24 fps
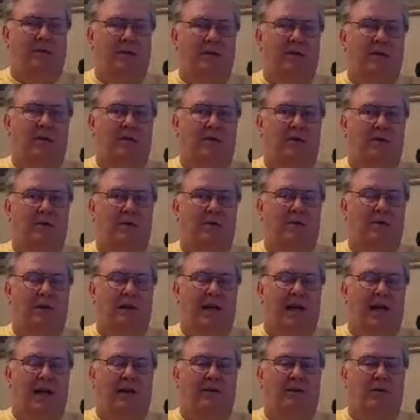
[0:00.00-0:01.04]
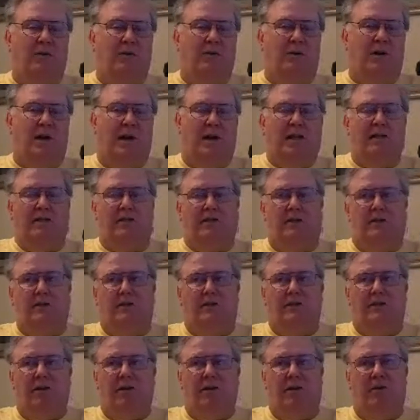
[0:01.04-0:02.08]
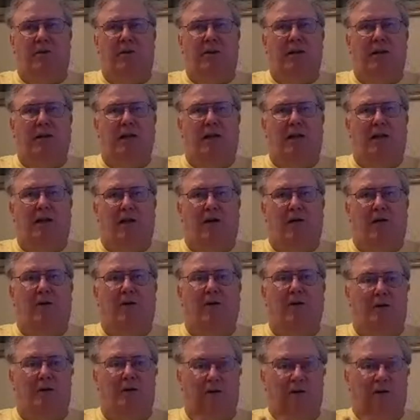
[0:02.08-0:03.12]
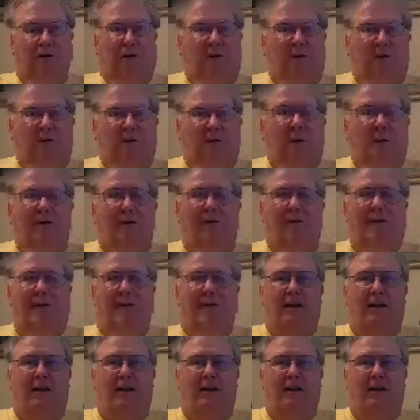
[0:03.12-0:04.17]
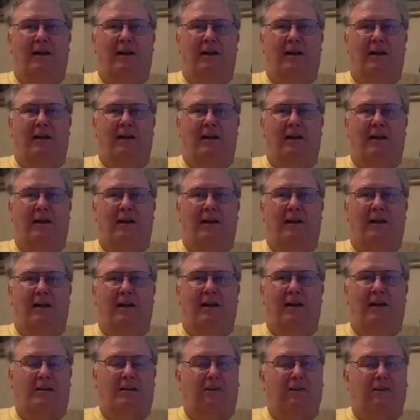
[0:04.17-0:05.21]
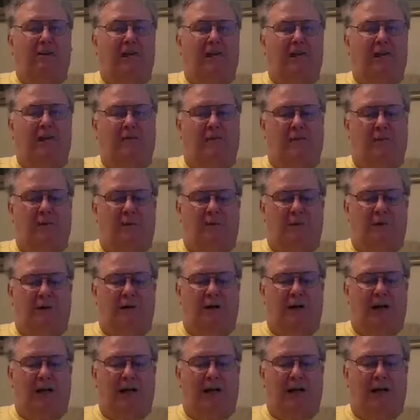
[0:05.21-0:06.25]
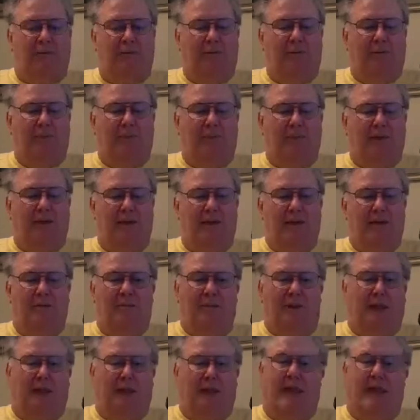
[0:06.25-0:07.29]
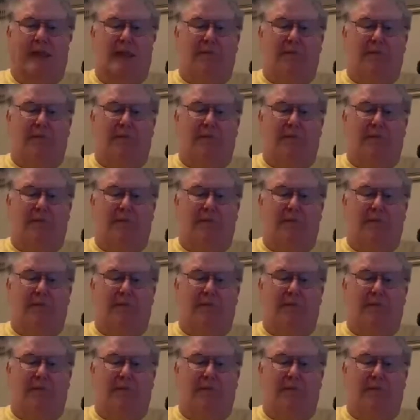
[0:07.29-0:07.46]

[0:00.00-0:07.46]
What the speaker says: a huge outdoor concert though, and on out of Statesville, North Carolina. But I didn't